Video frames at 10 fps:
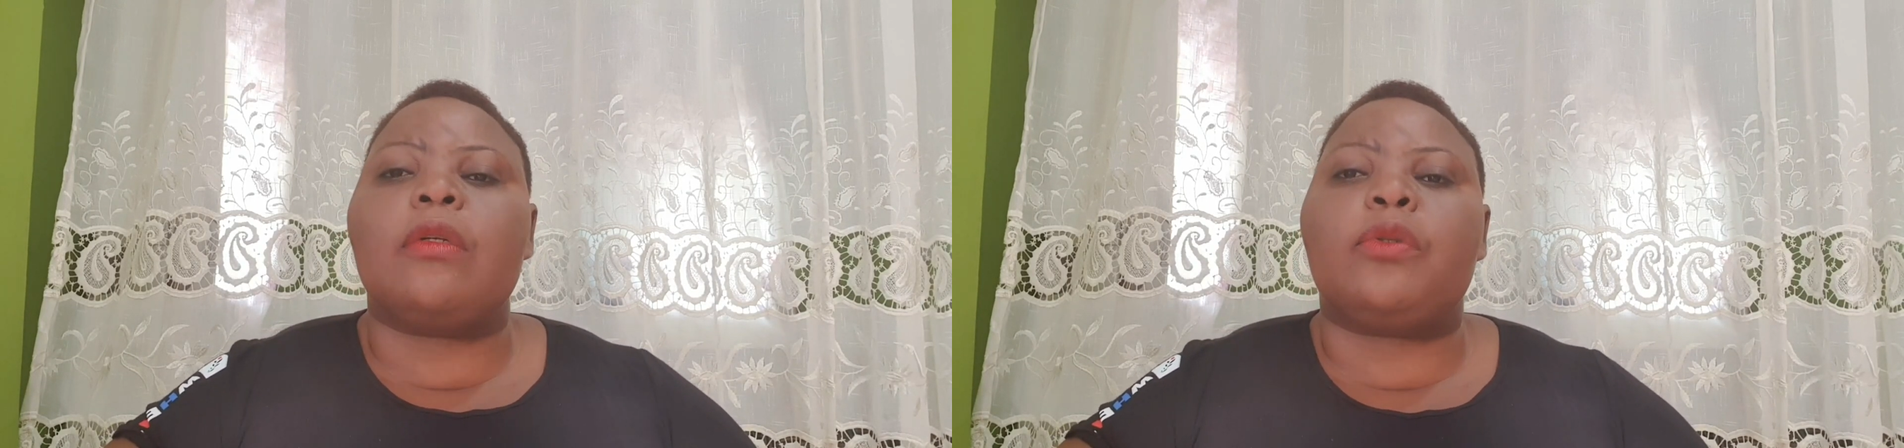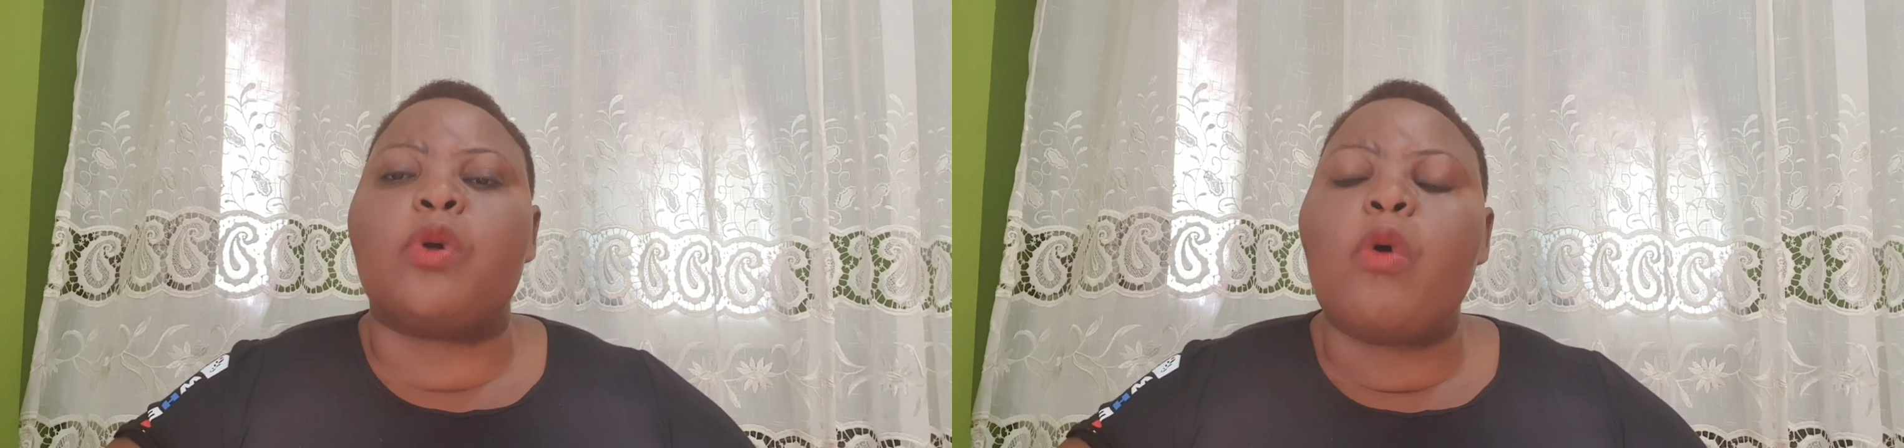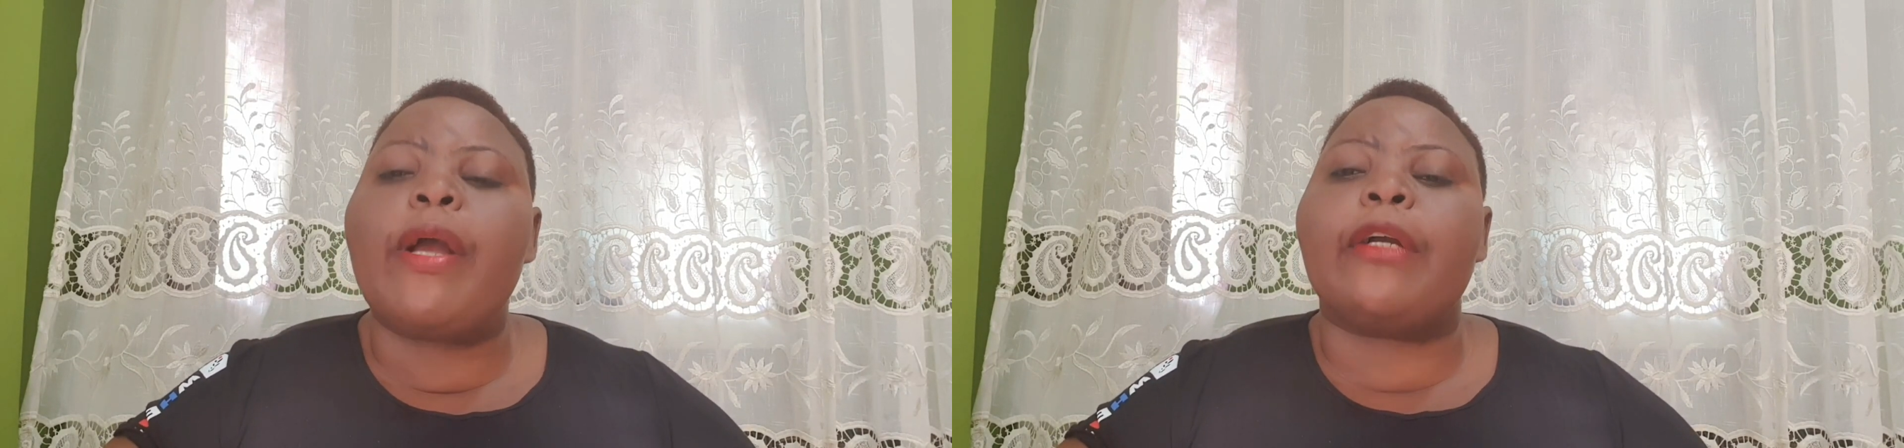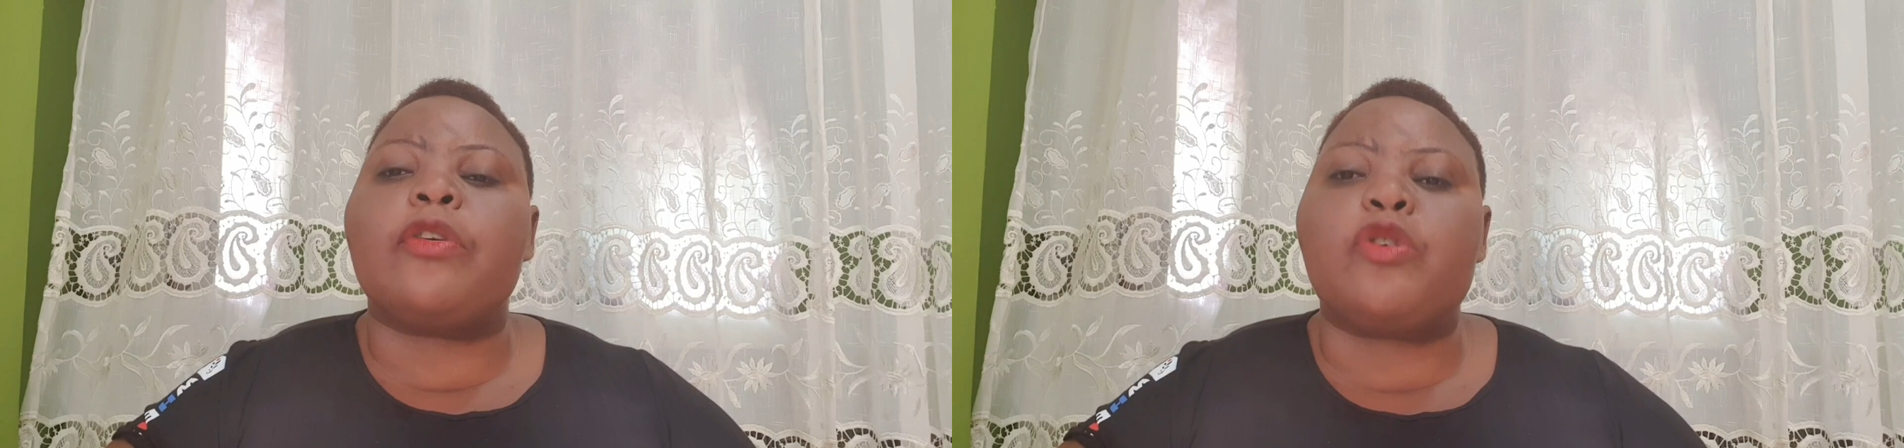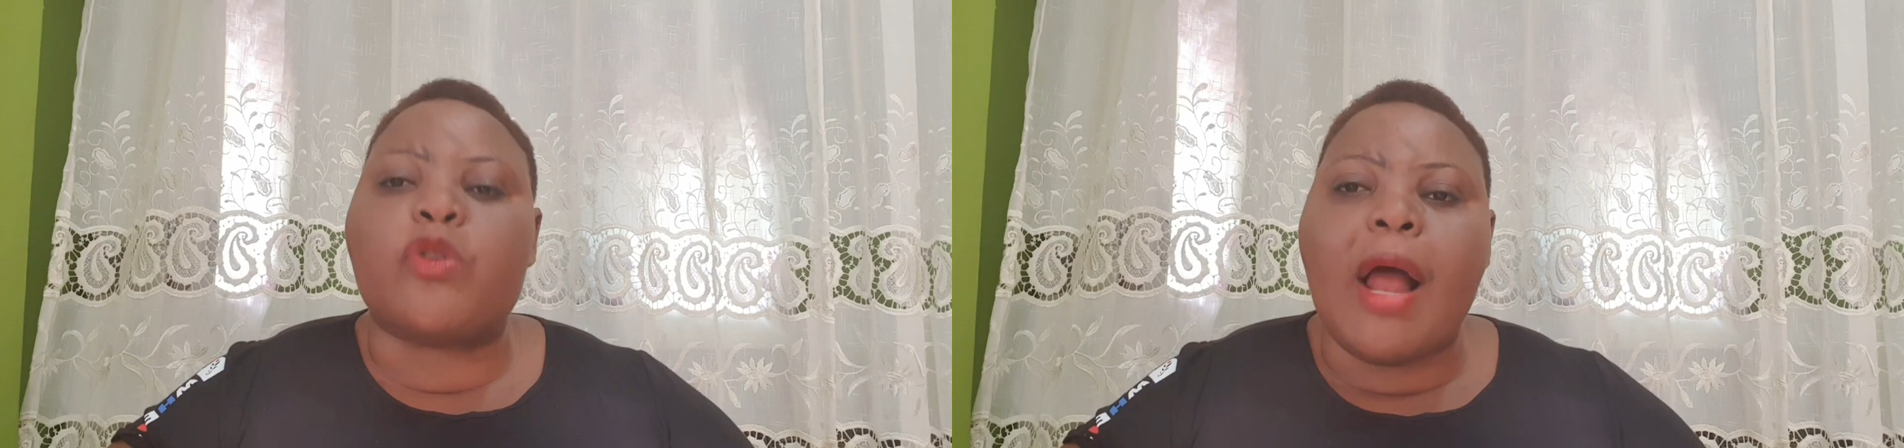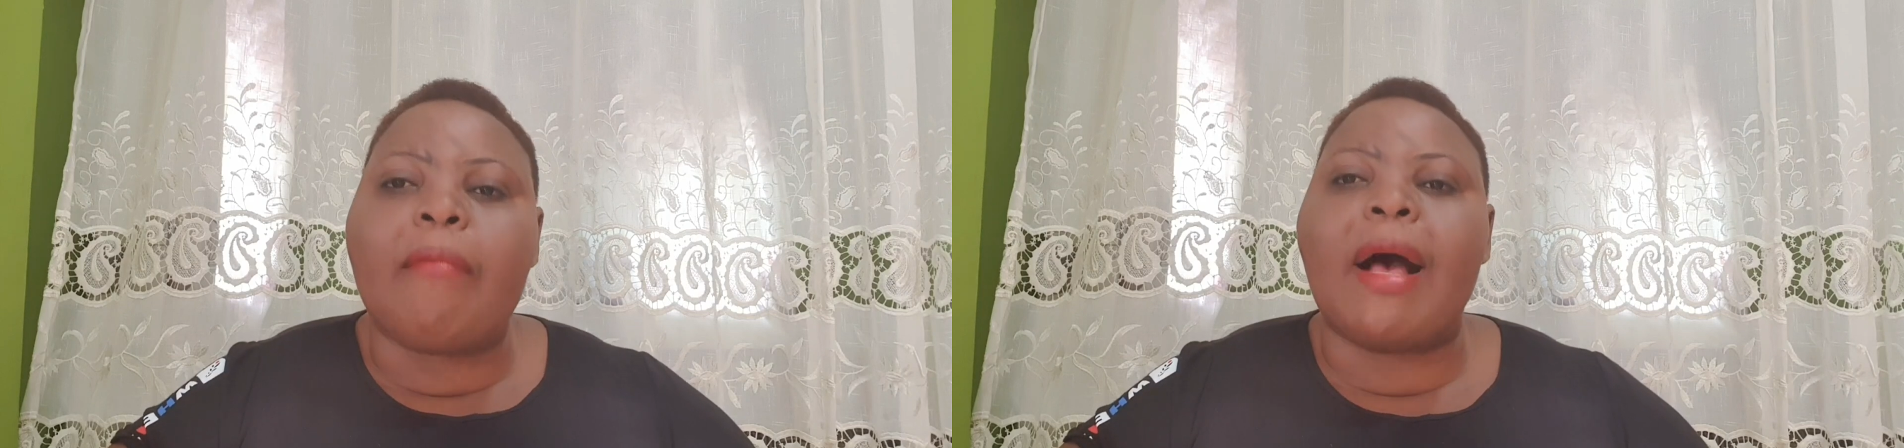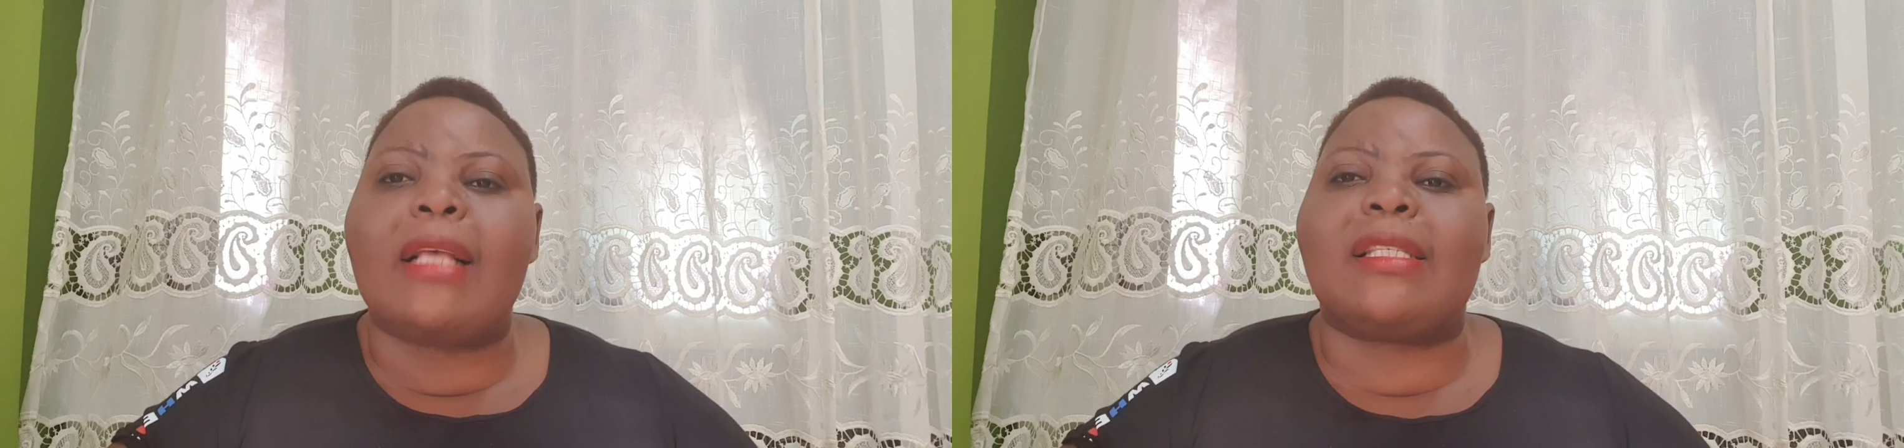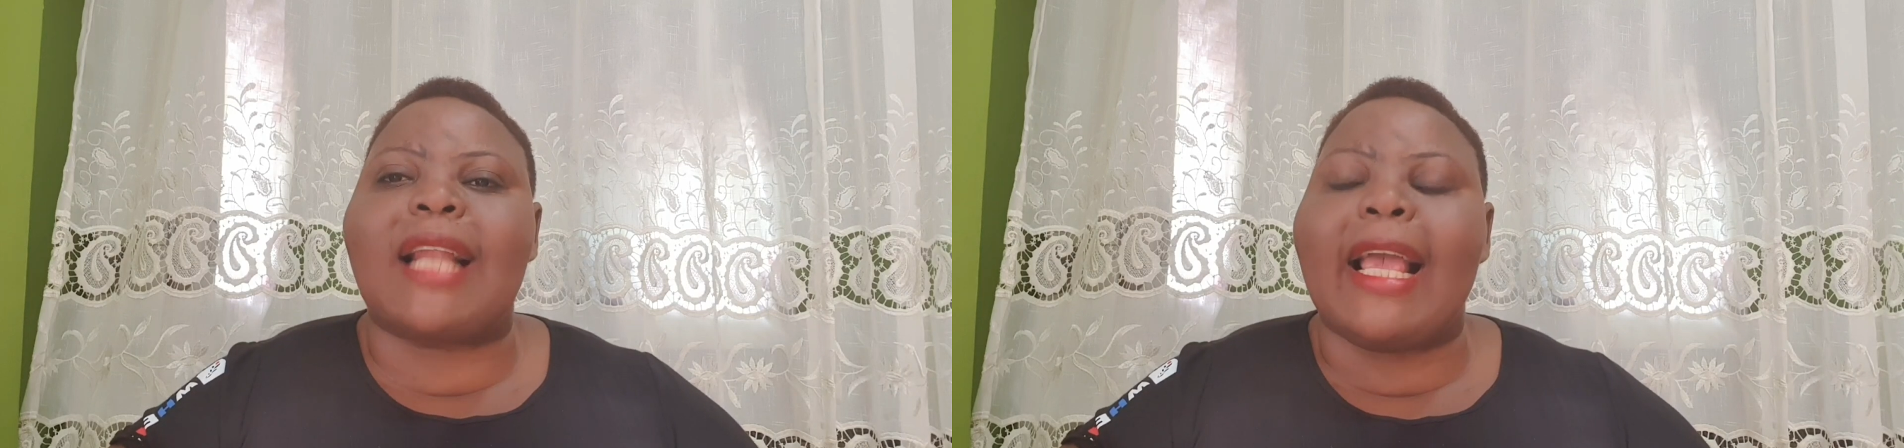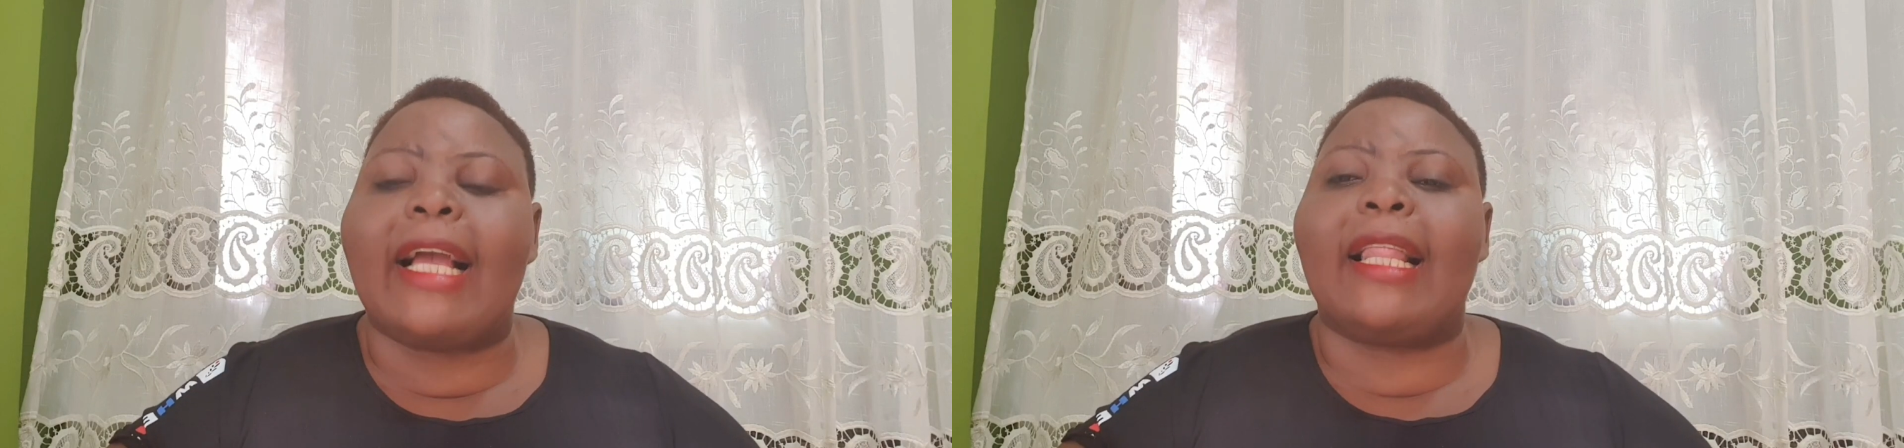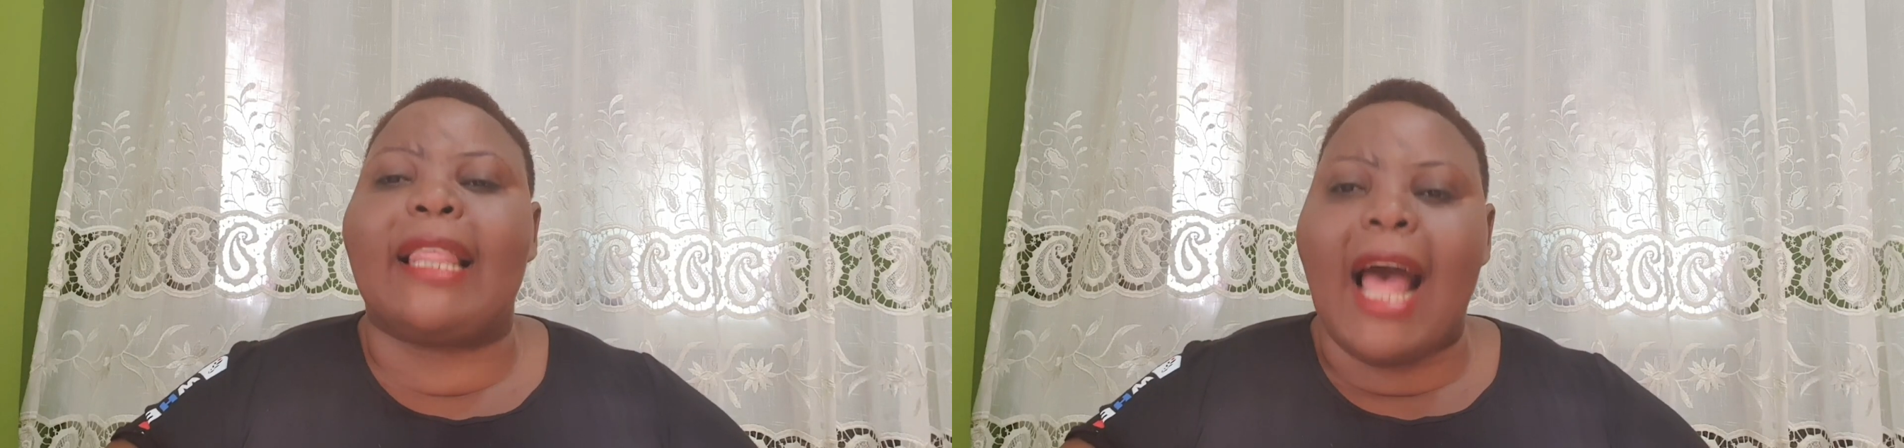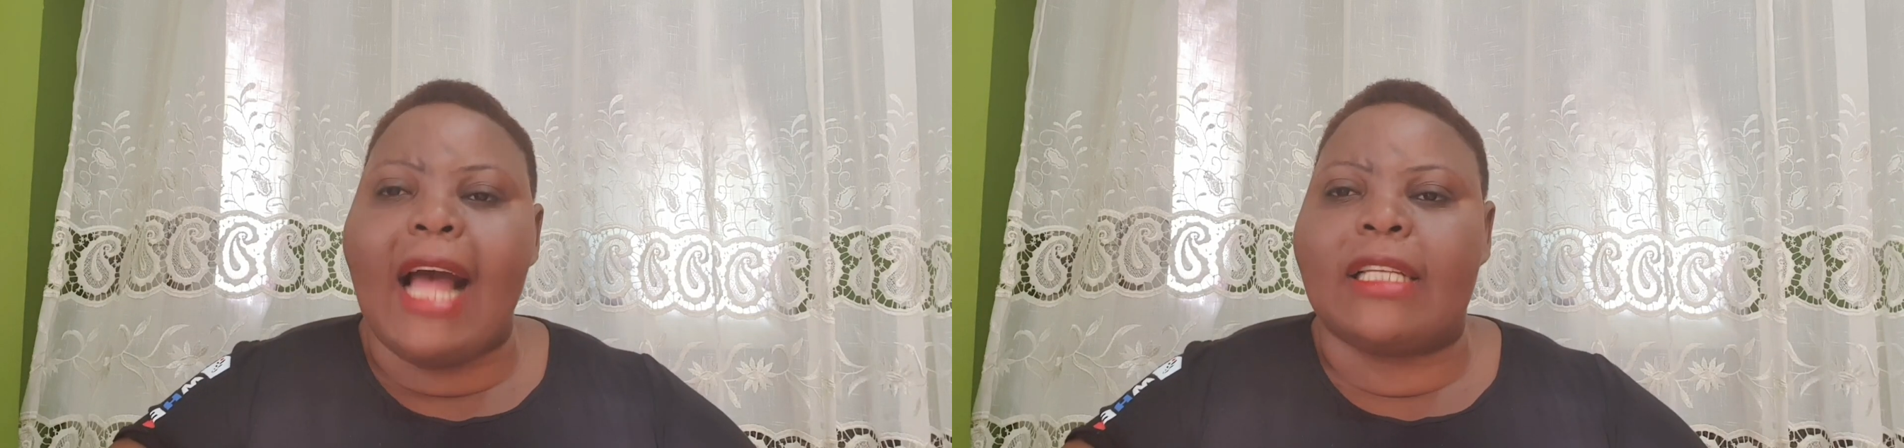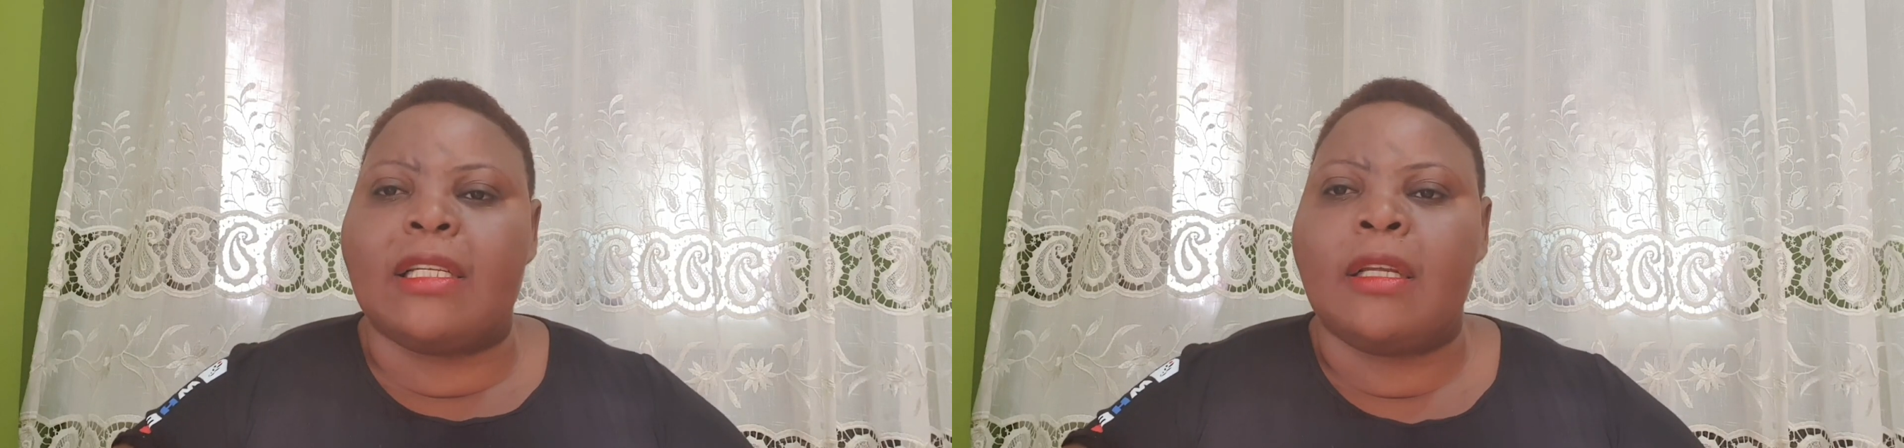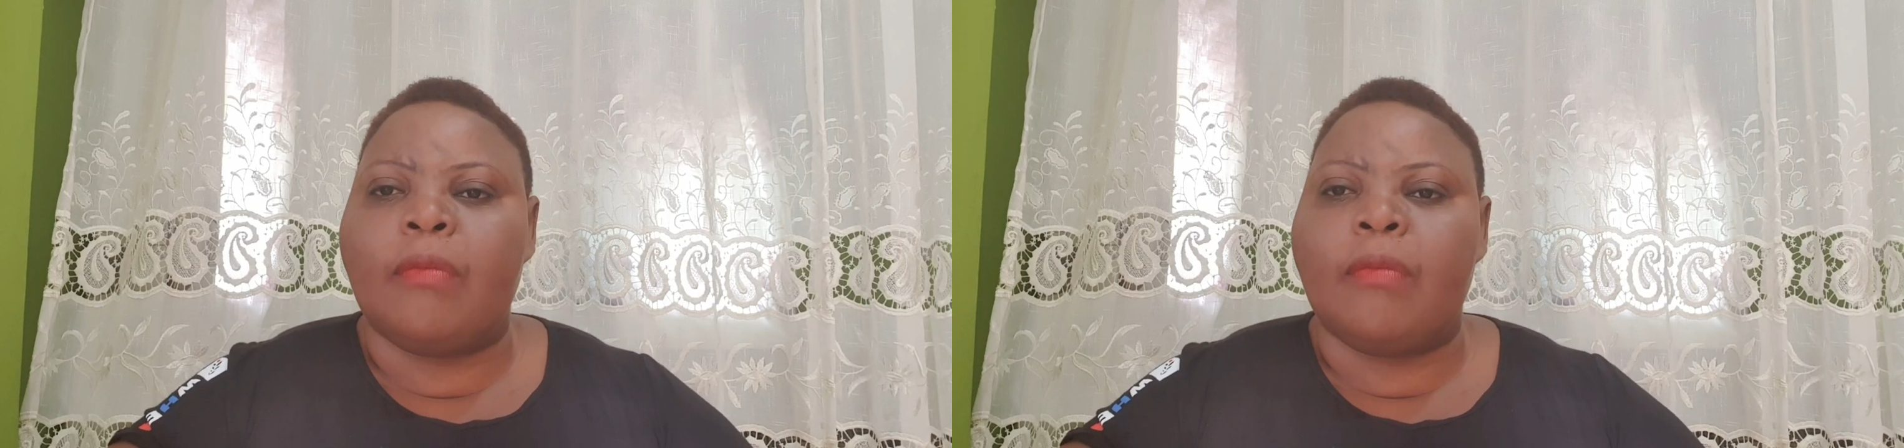doing dramas like that,